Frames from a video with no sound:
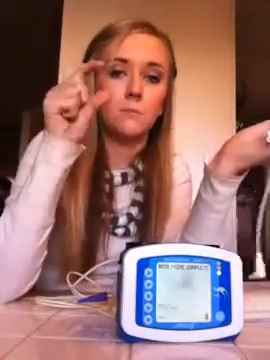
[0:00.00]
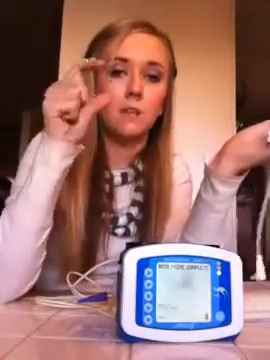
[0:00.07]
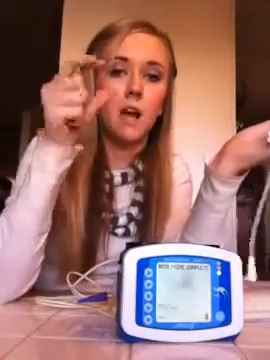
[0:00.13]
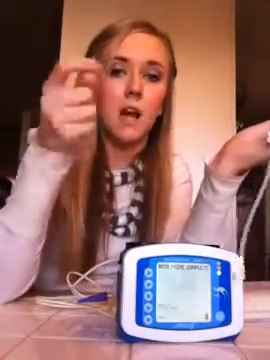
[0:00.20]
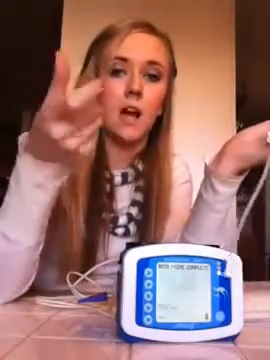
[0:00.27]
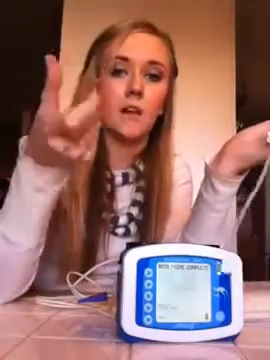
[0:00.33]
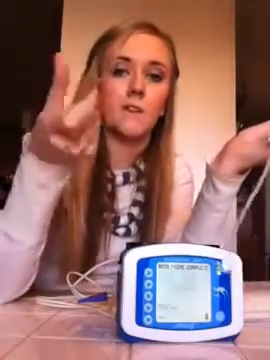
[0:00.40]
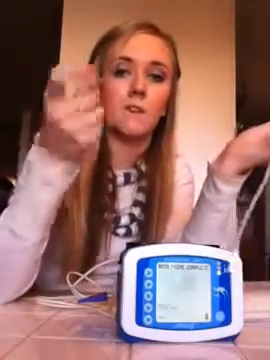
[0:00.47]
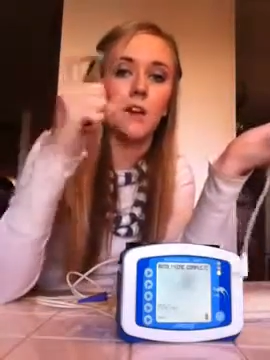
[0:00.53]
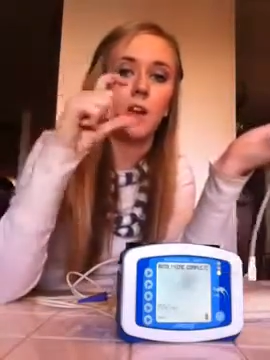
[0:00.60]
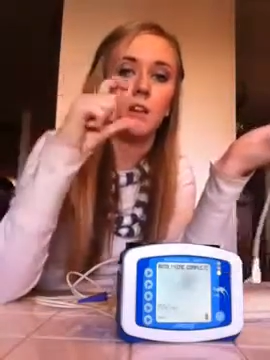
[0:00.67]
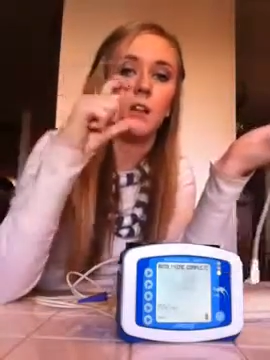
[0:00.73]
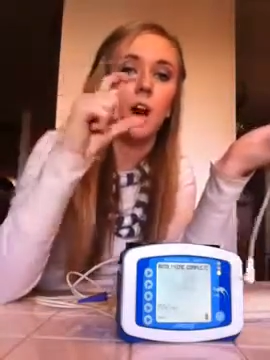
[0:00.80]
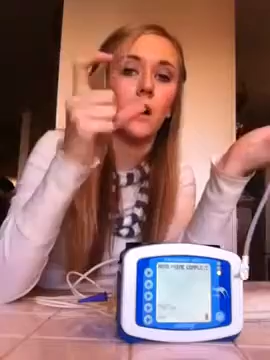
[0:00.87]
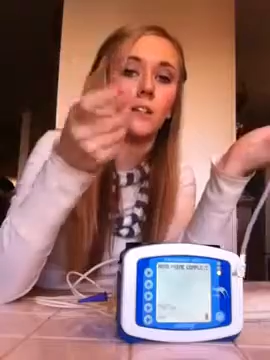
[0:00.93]
guy
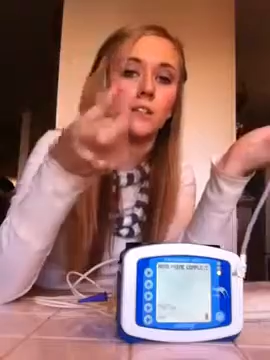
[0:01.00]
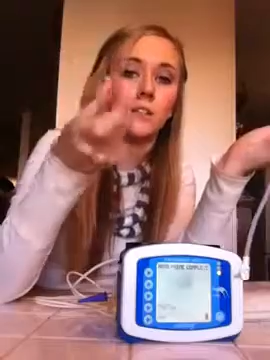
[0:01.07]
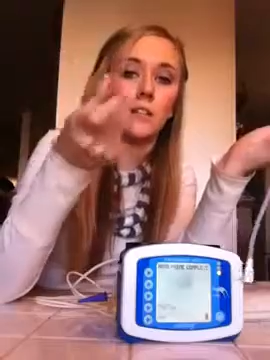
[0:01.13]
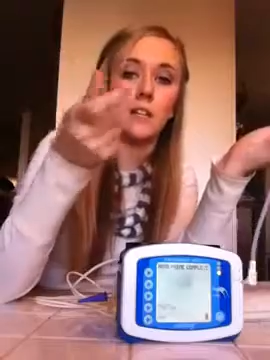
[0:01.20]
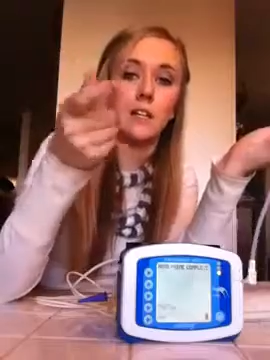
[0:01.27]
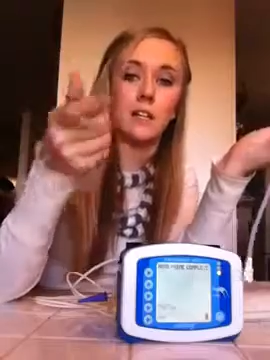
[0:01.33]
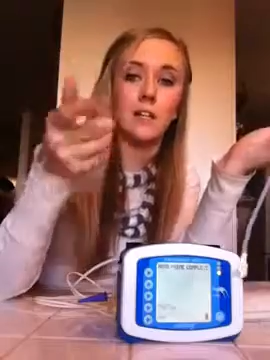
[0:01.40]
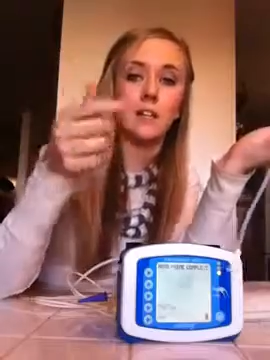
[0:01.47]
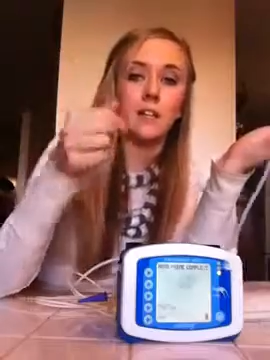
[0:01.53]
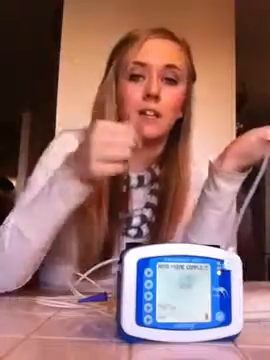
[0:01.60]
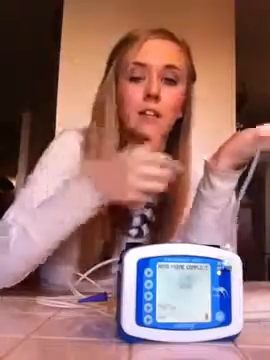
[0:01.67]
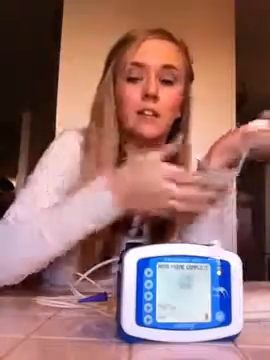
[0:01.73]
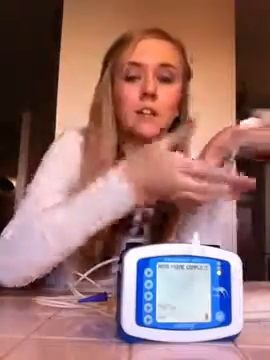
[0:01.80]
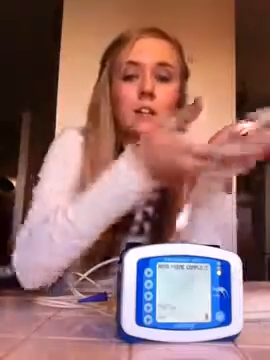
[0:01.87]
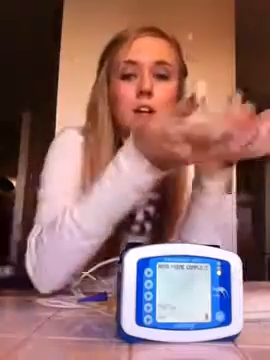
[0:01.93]
that locks it in
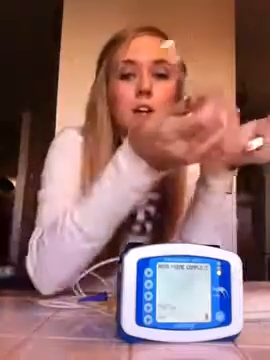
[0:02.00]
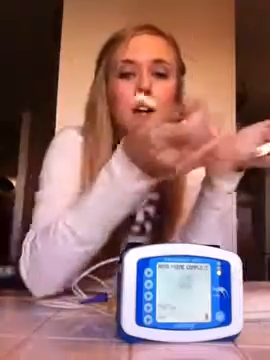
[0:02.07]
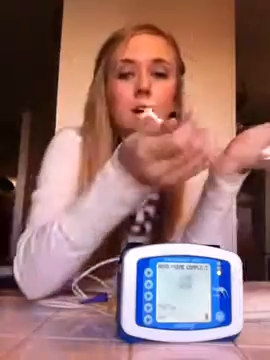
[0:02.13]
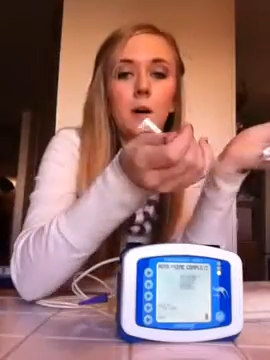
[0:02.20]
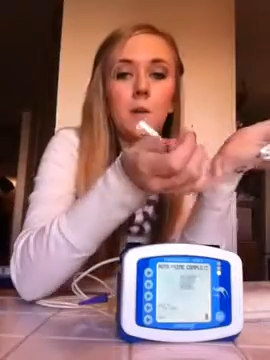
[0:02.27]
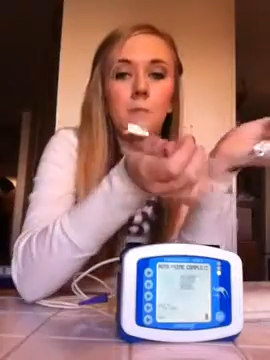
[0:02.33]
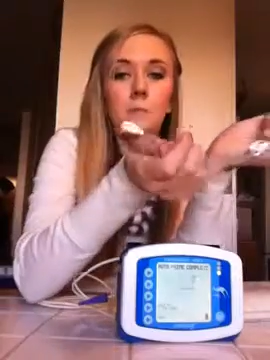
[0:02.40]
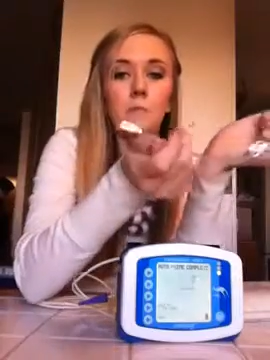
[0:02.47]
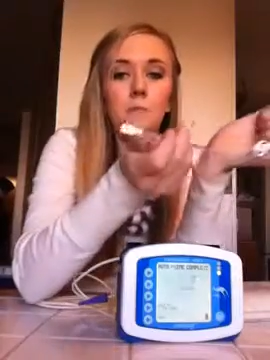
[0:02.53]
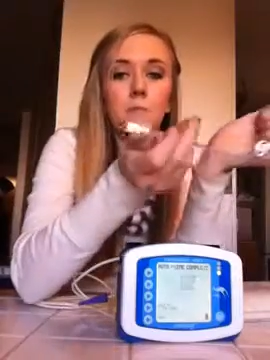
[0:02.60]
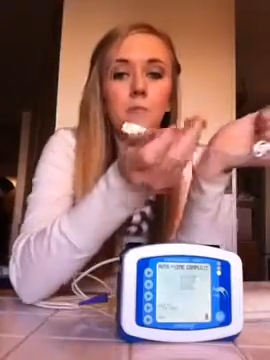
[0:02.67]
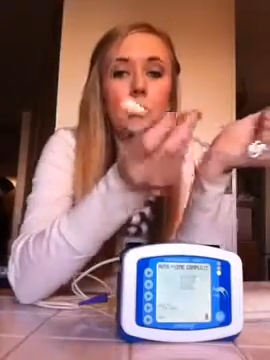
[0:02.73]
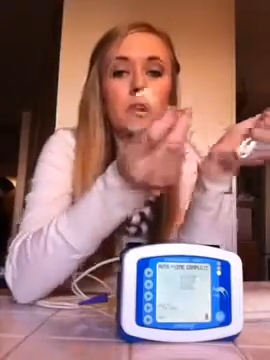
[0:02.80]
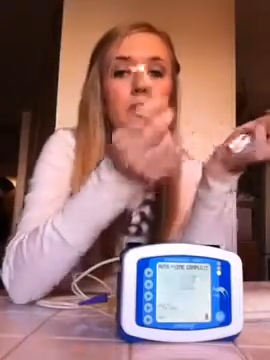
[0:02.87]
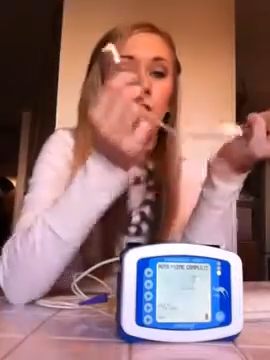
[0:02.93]

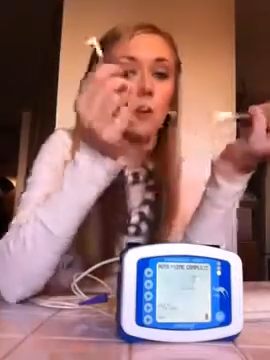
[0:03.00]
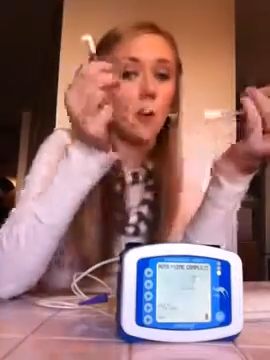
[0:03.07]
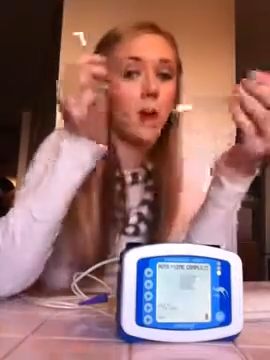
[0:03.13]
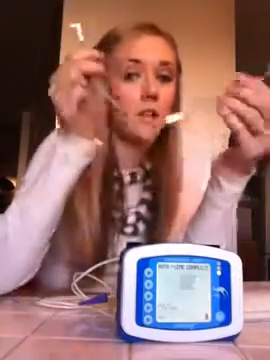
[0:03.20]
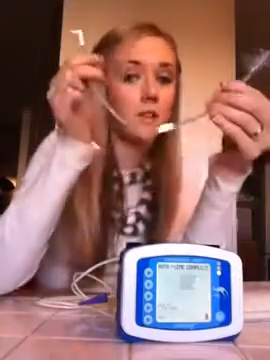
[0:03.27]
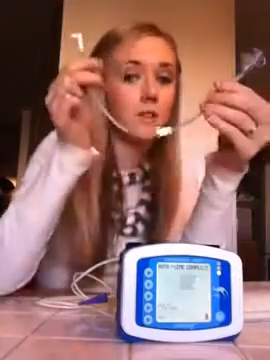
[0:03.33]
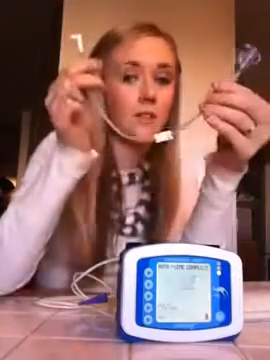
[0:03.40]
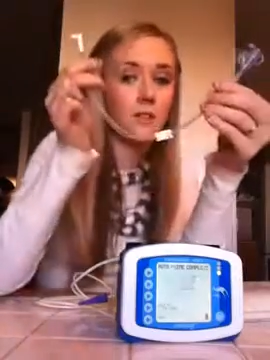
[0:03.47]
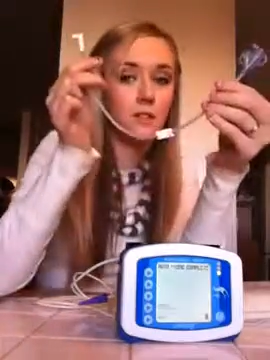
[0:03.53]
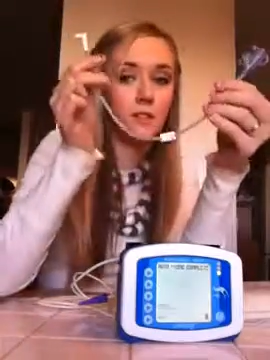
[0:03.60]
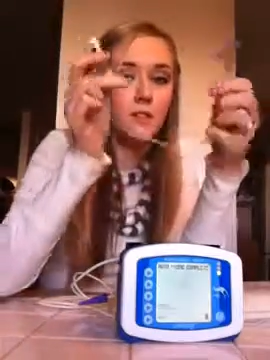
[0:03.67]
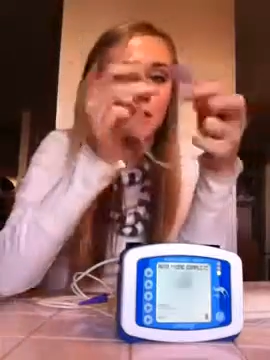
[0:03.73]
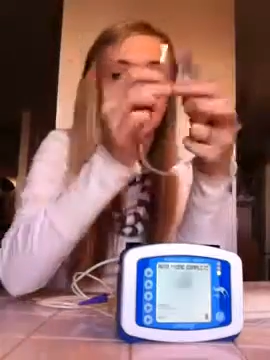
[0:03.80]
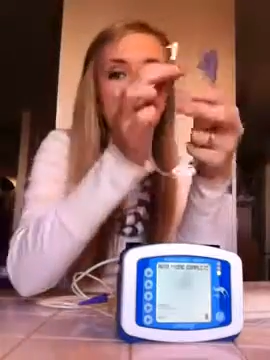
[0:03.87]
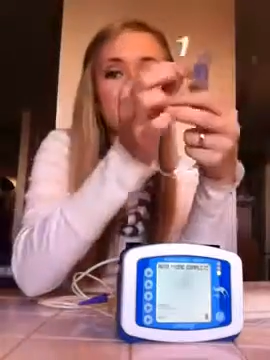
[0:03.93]
when you're not using
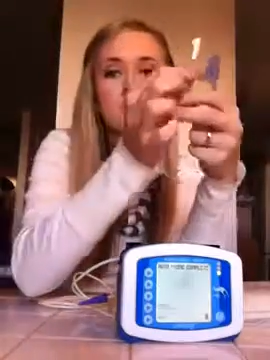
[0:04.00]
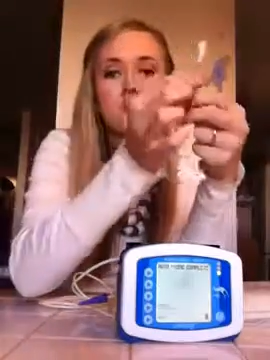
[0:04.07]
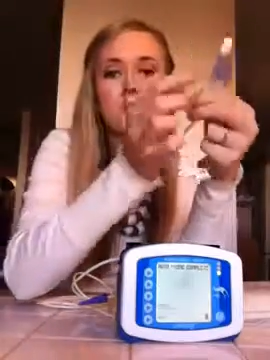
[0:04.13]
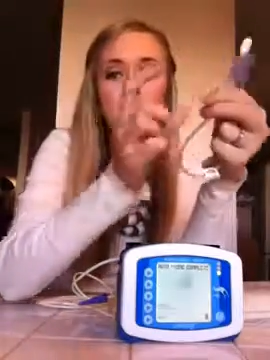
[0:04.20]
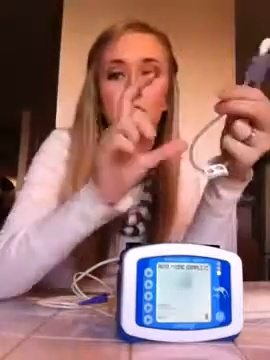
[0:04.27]
this.